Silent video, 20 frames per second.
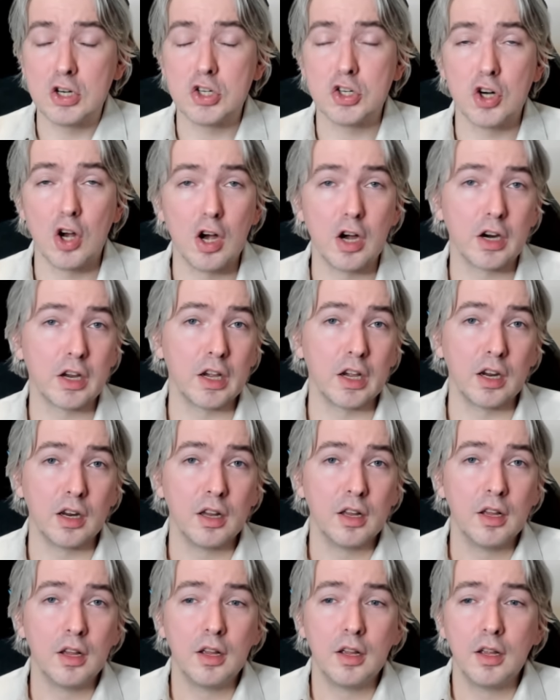shocking,
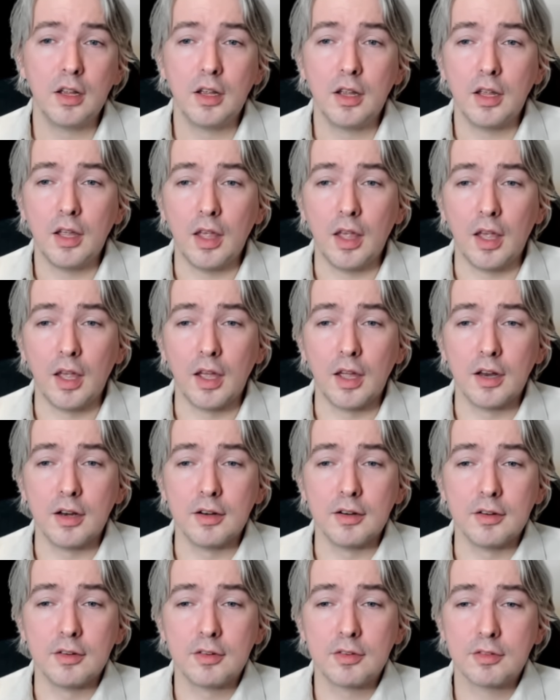
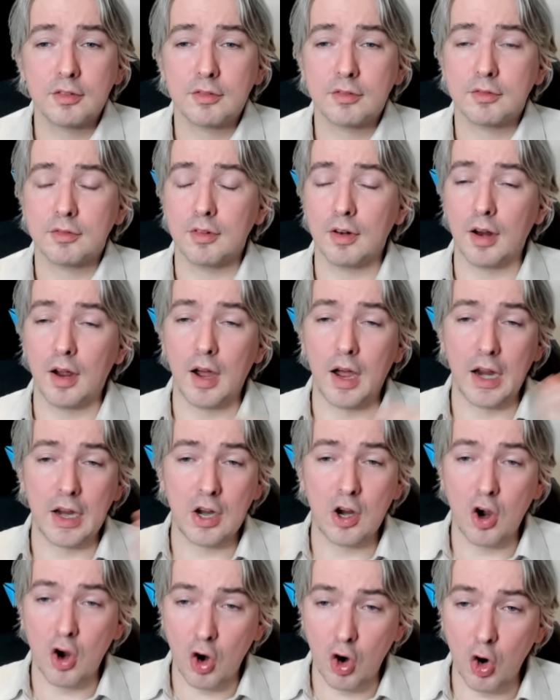and I
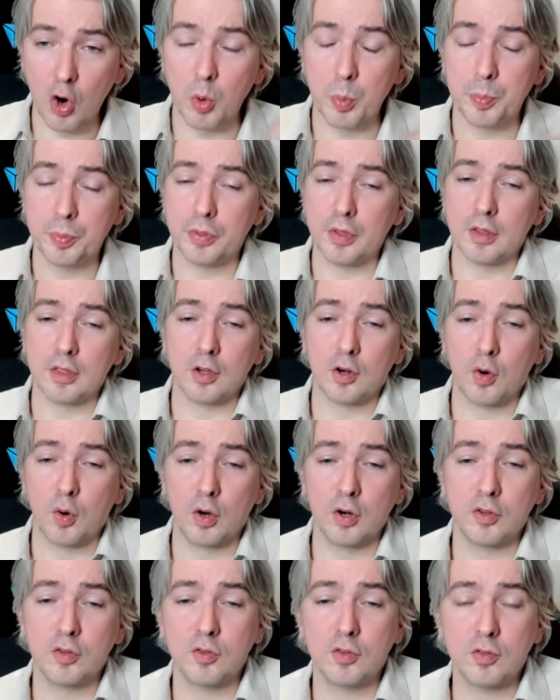hope that the
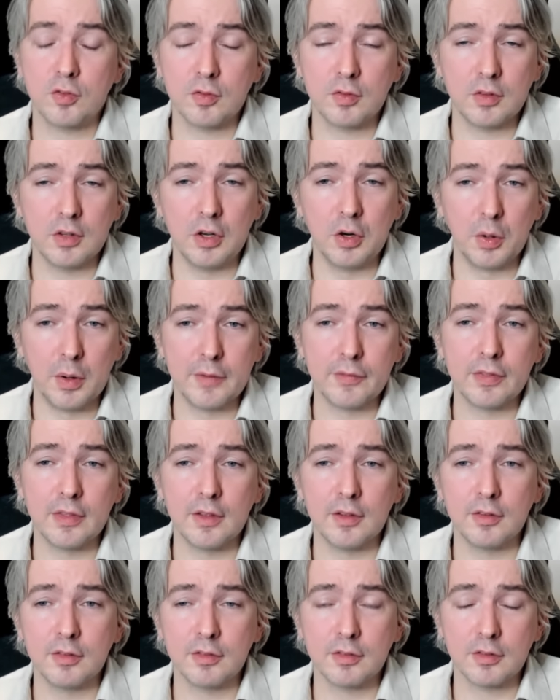courts, you know, if
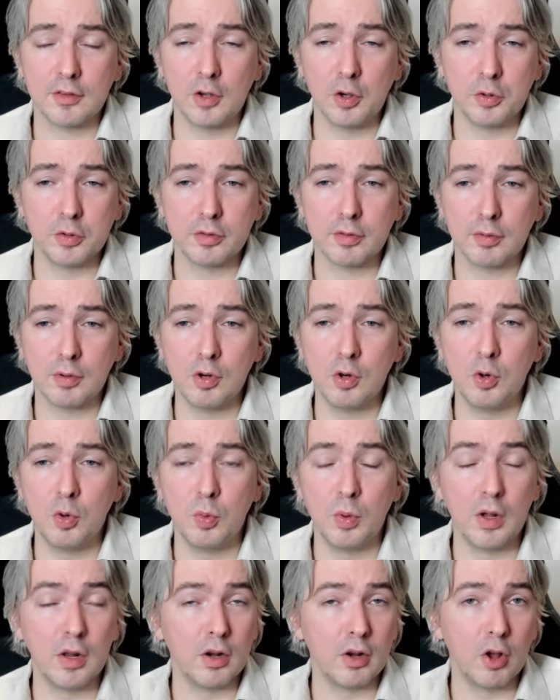this goes through,
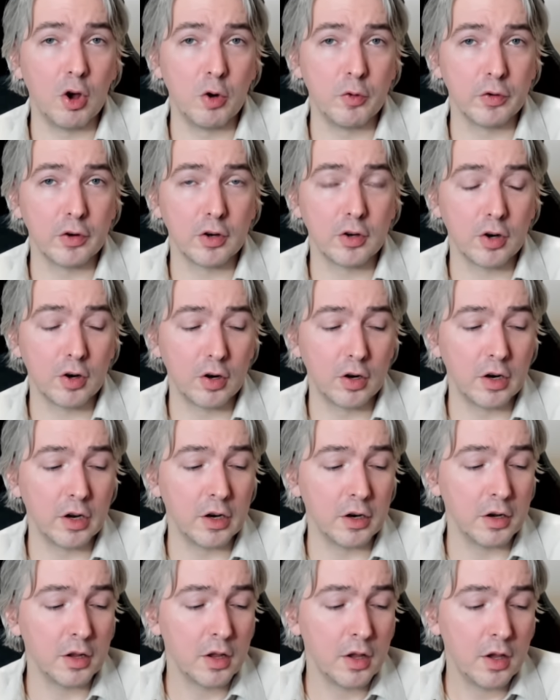will overturn
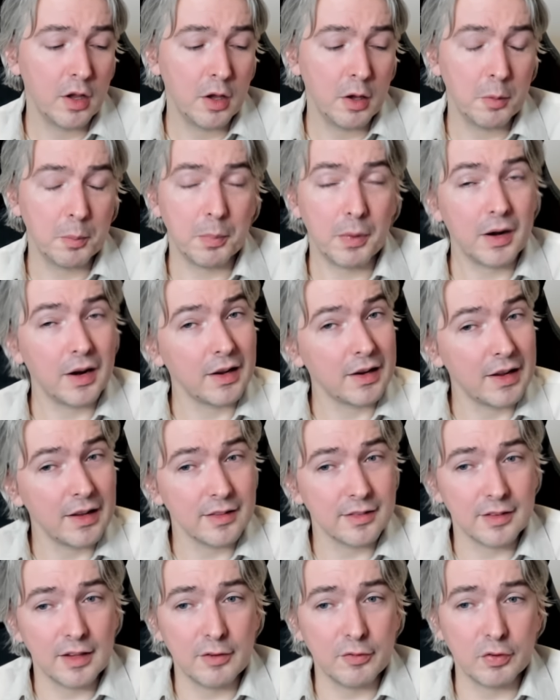it. But I
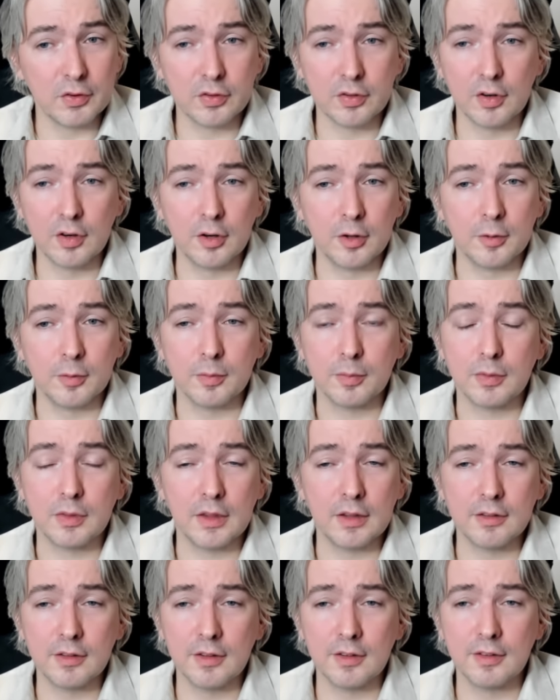can't say for certain.
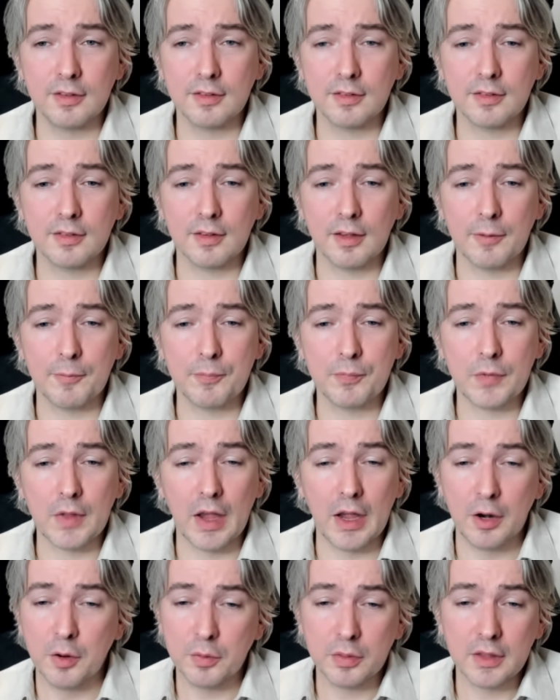This is,
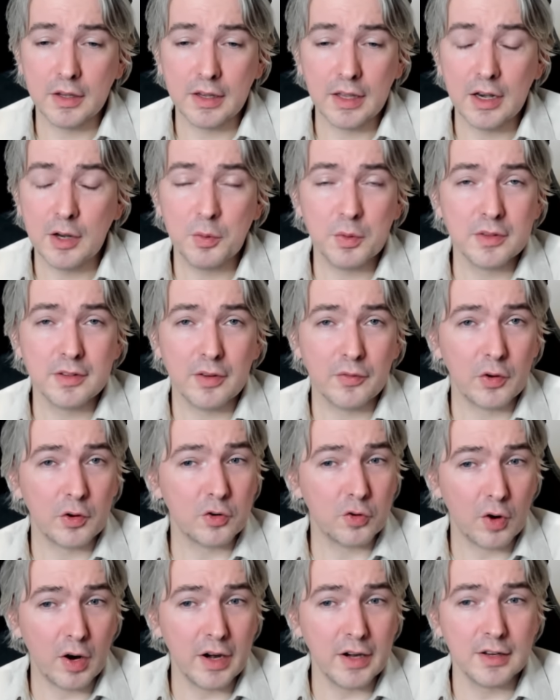I don't think anyone's ever
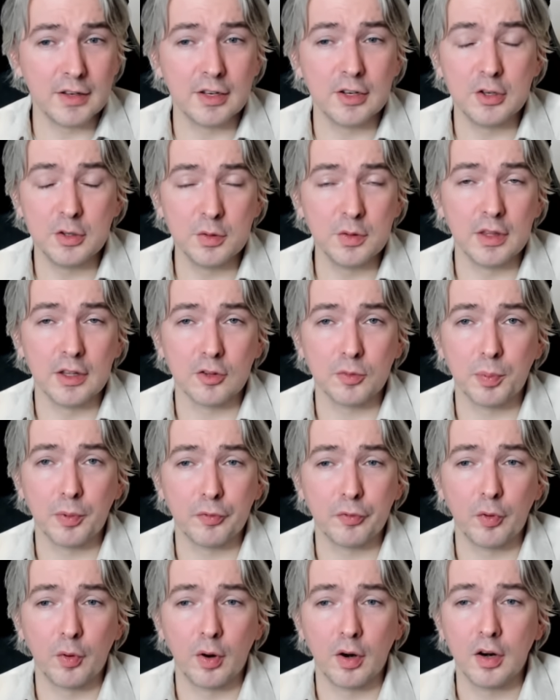tried to do this
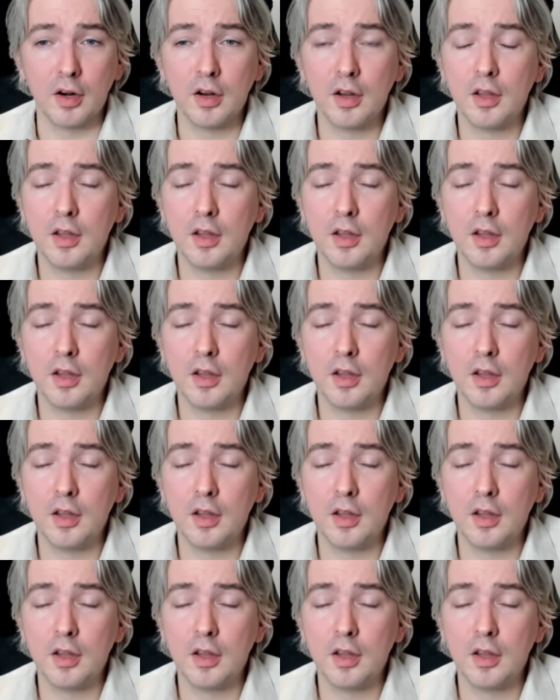before.